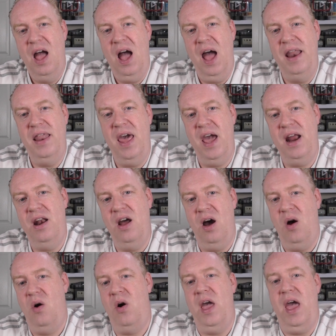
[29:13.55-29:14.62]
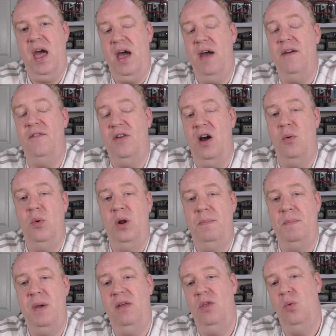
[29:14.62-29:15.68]
And then I would
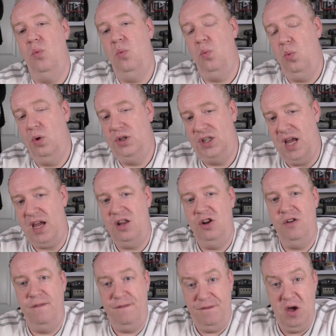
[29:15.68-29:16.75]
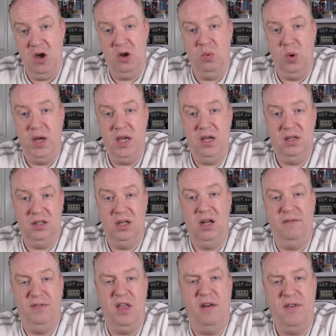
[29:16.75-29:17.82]
admit, the second and third week,
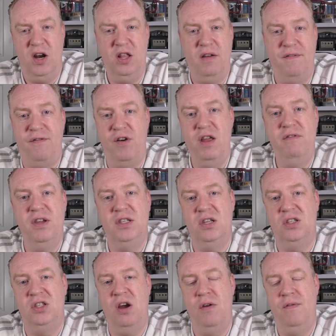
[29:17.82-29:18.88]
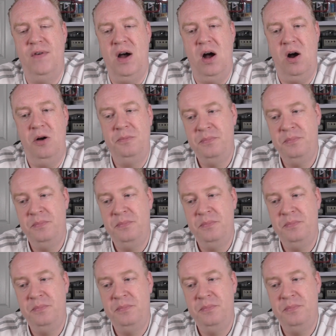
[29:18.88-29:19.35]
so I've only done 3 visits so far,